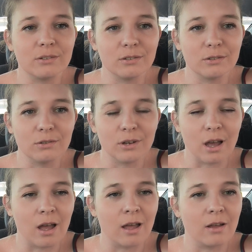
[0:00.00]

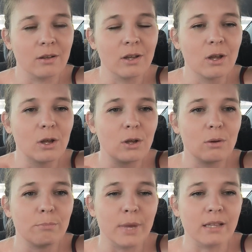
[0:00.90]

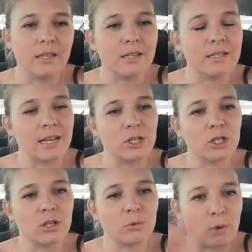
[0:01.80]
make the
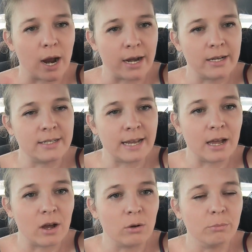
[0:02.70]
intention, write it
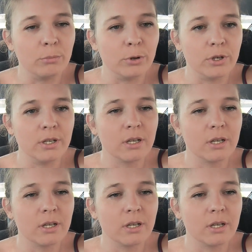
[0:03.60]
down, put it